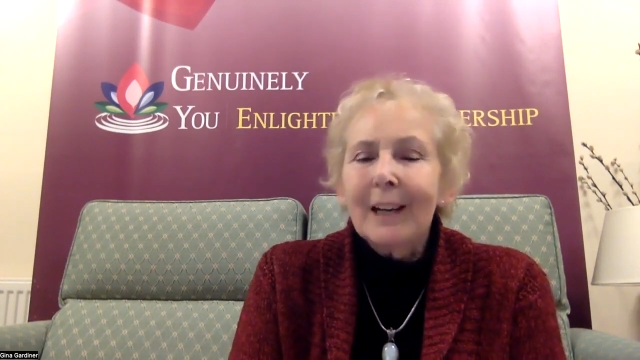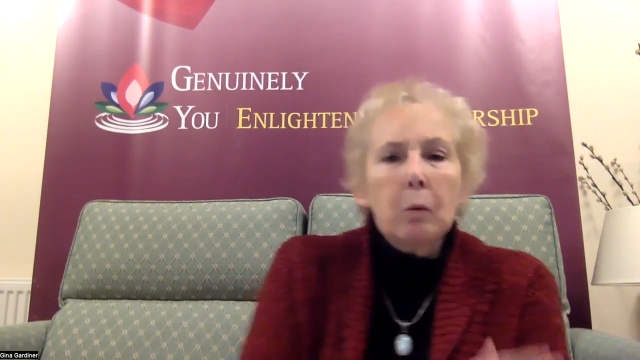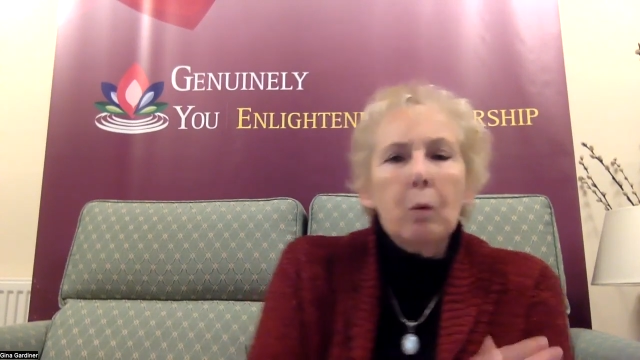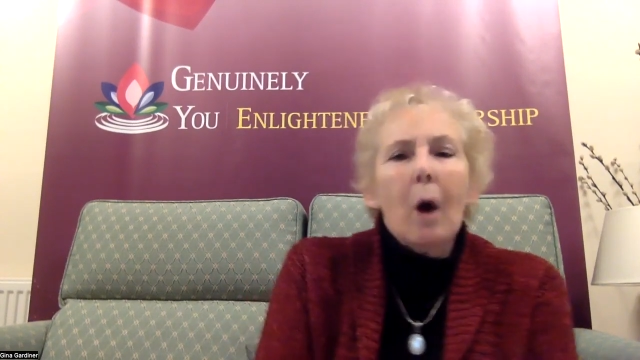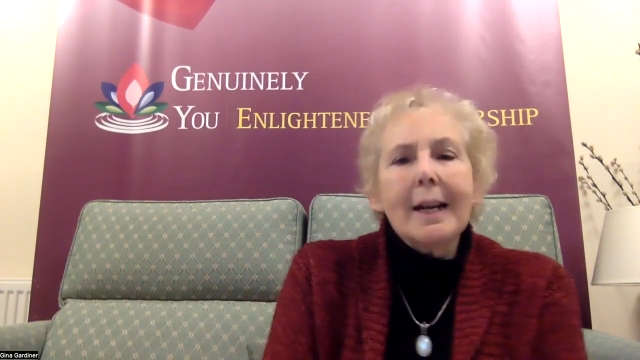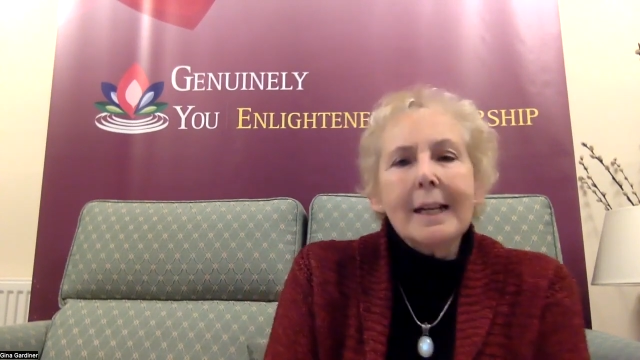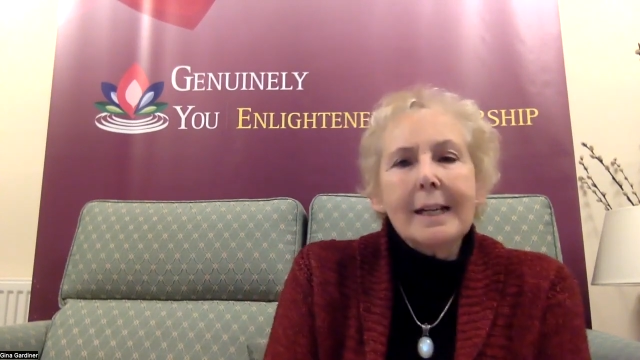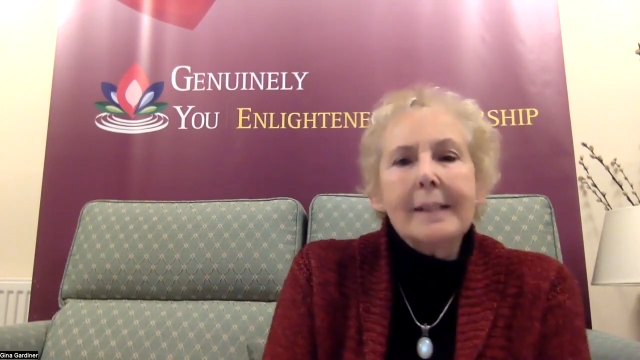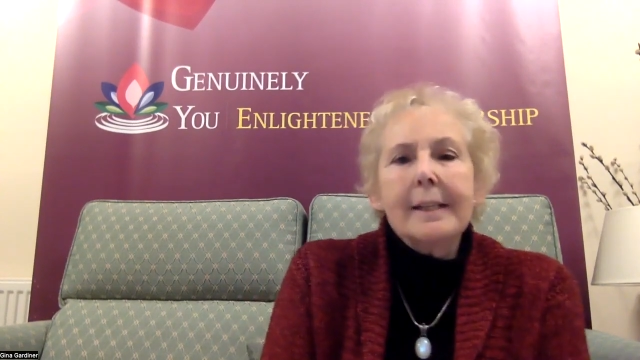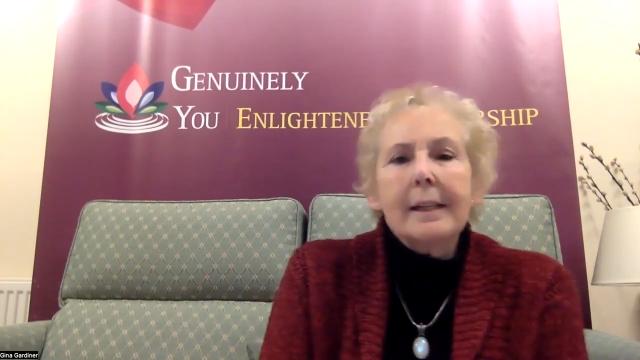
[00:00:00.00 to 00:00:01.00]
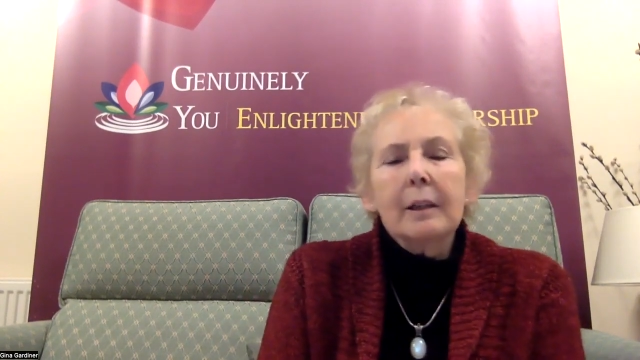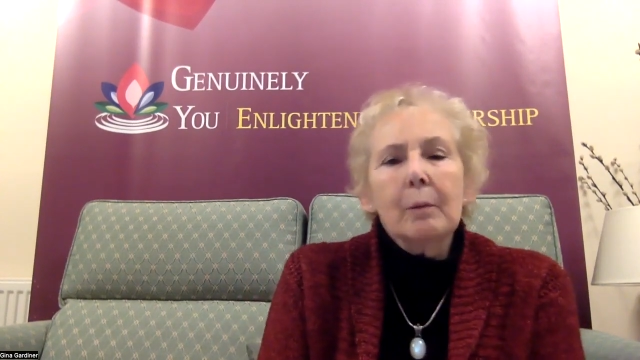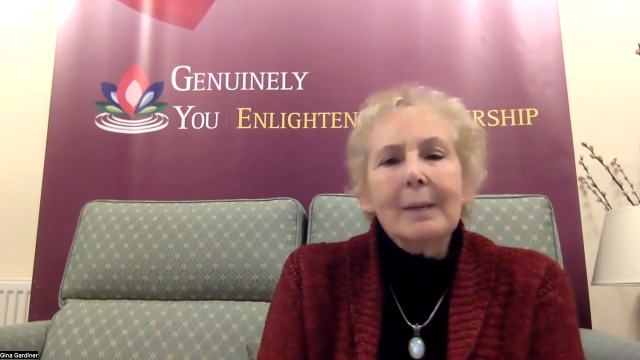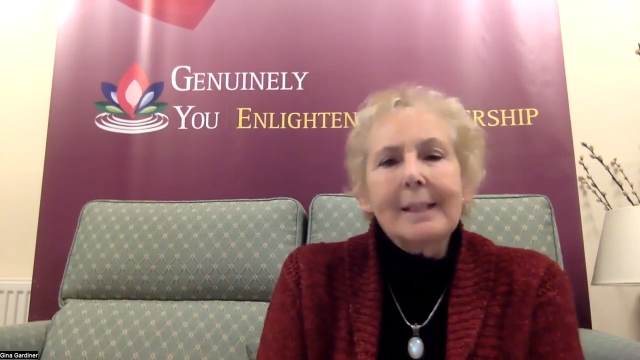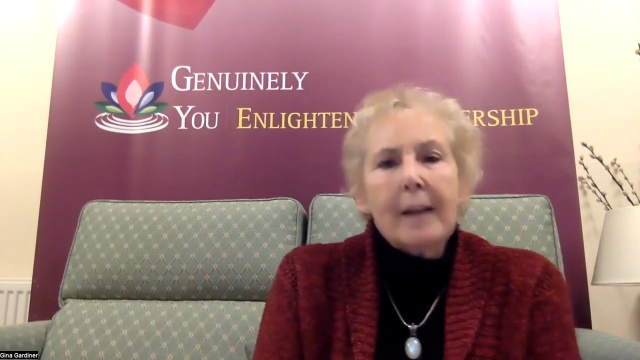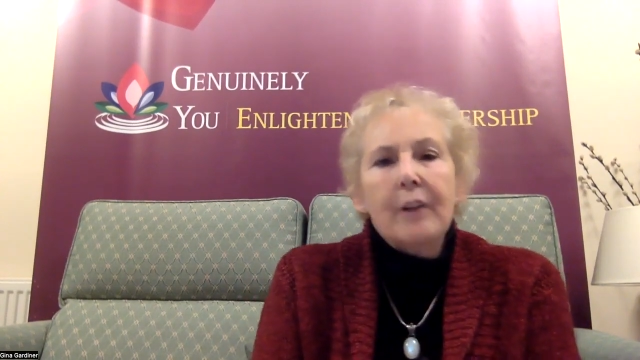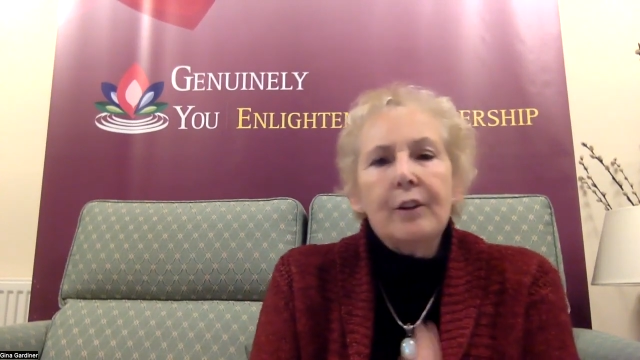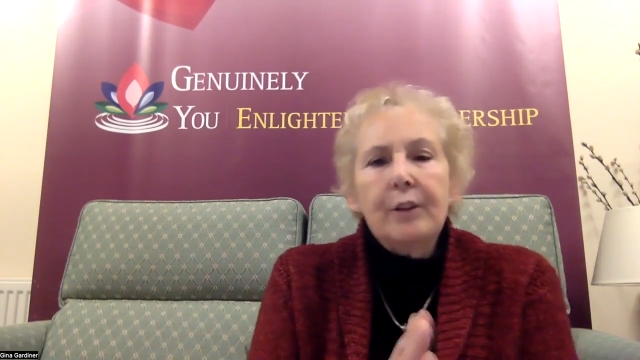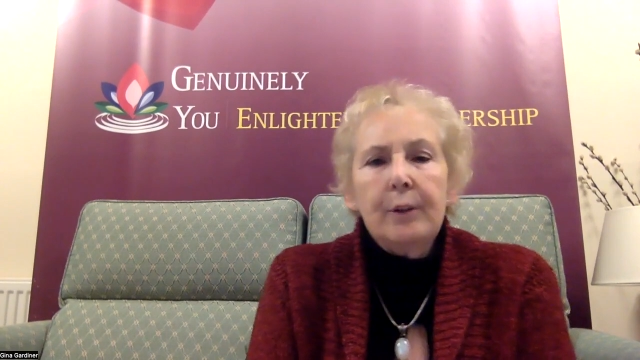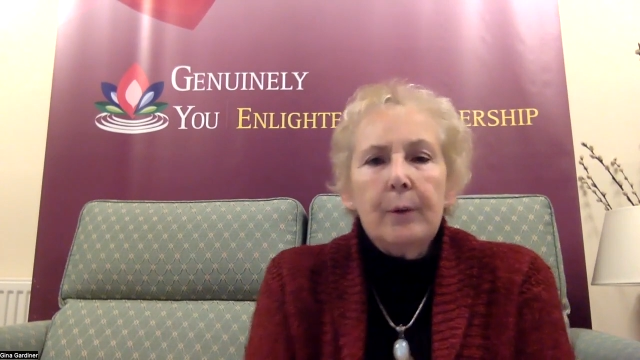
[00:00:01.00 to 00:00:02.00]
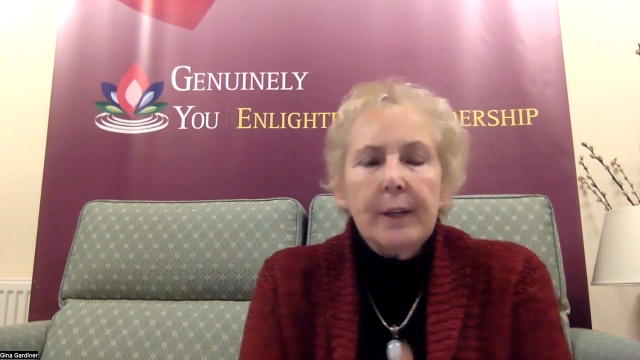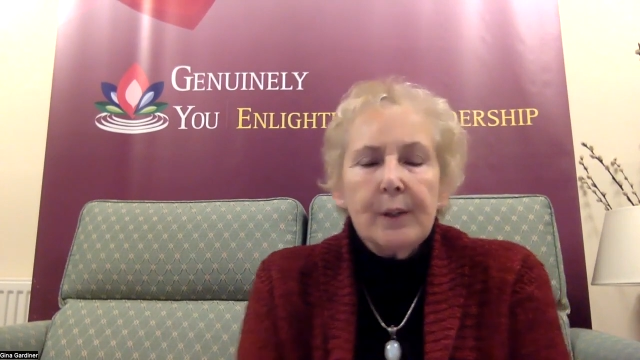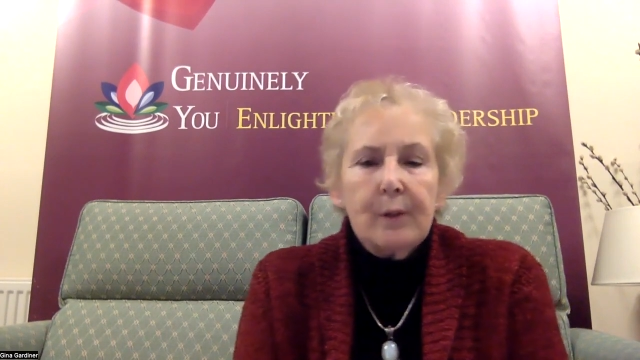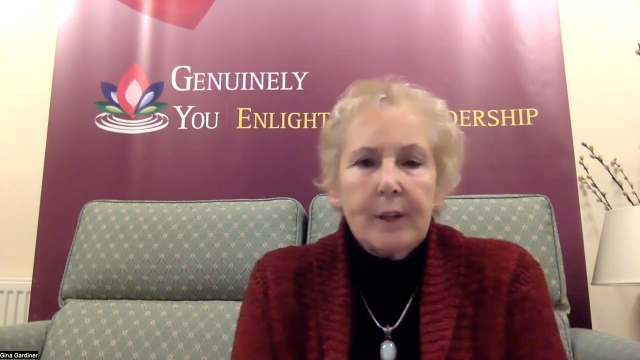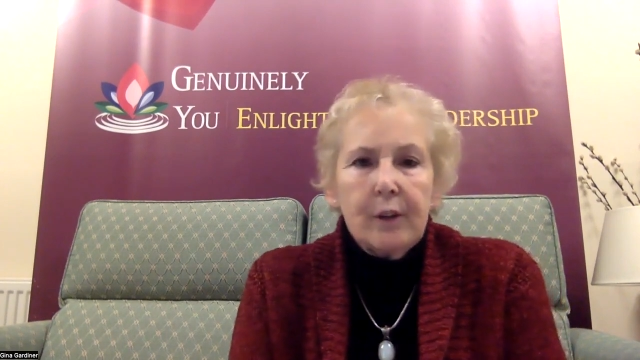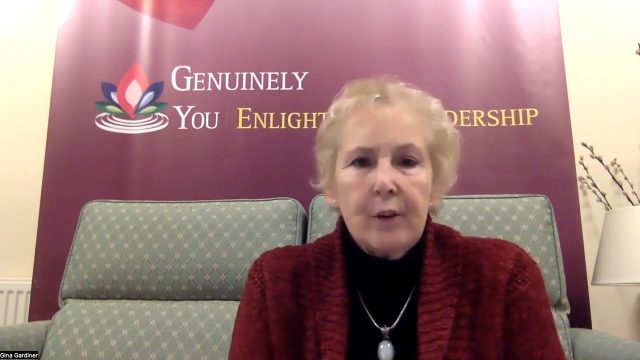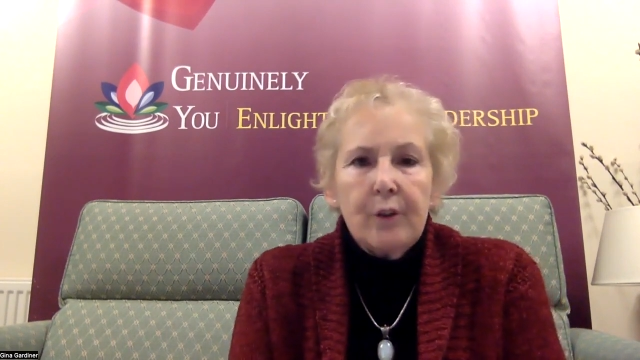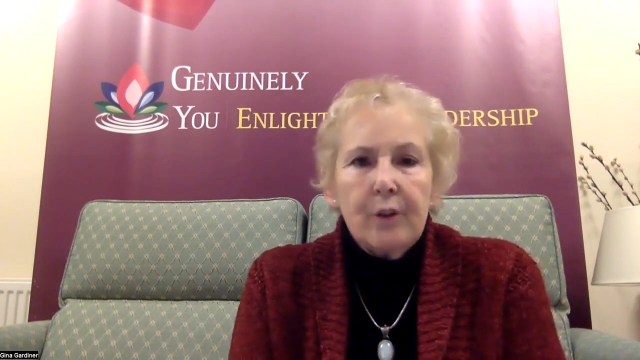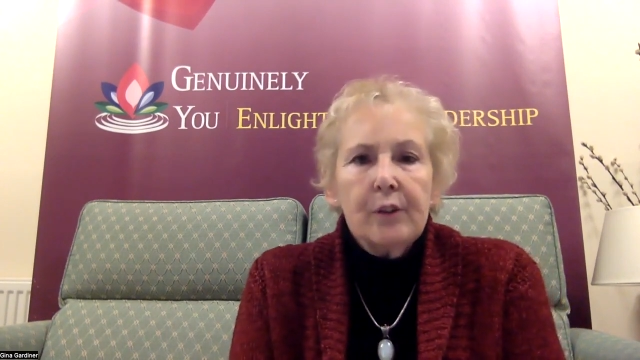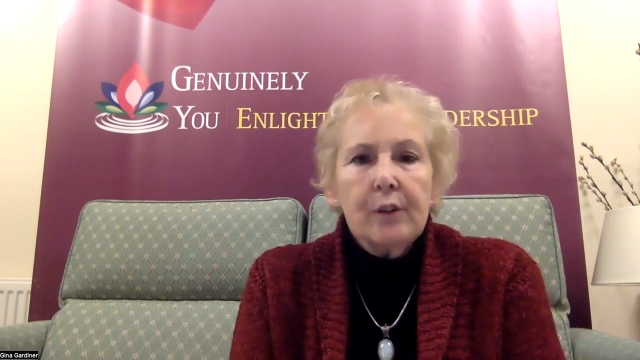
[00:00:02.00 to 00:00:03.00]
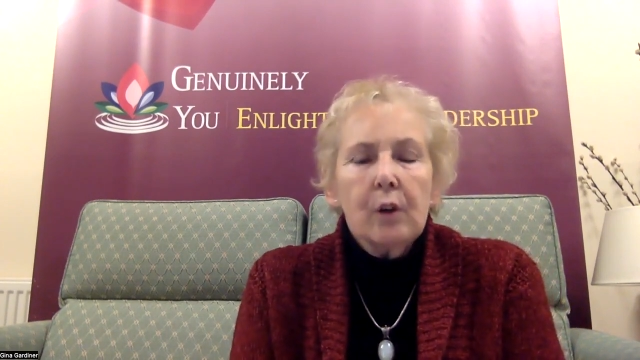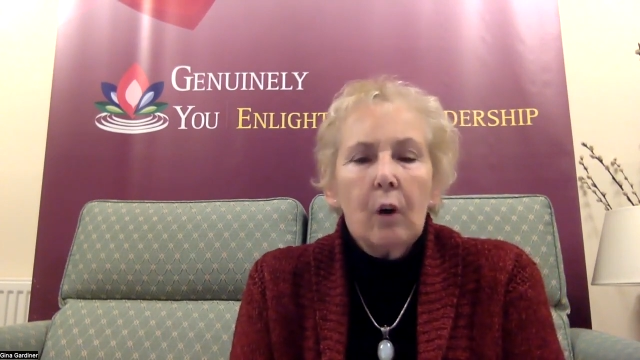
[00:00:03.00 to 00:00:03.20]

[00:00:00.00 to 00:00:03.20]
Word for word: Why is it that we set New Year's resolutions